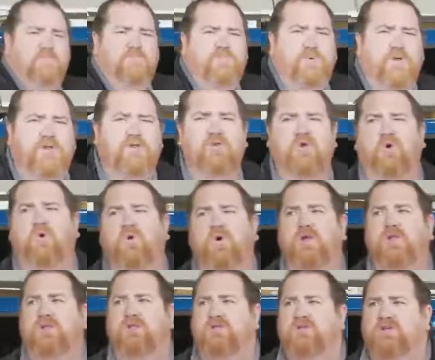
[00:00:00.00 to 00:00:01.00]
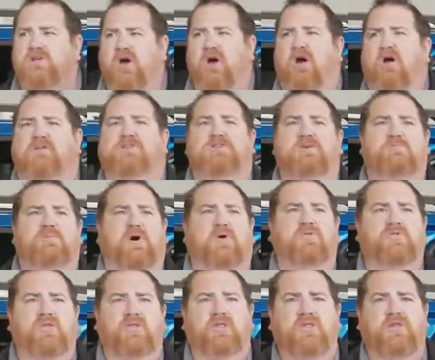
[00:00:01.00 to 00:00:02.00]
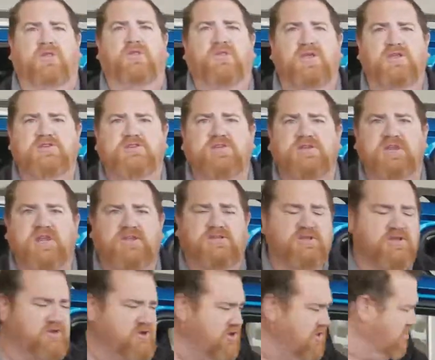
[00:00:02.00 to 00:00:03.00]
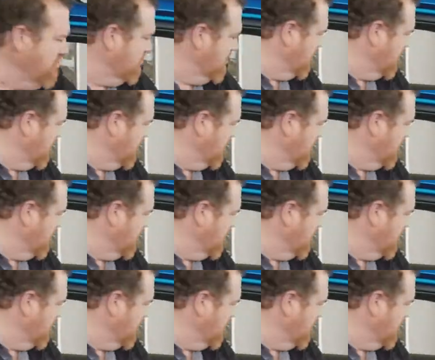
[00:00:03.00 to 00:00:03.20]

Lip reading: But no one talks about the little things you need to know.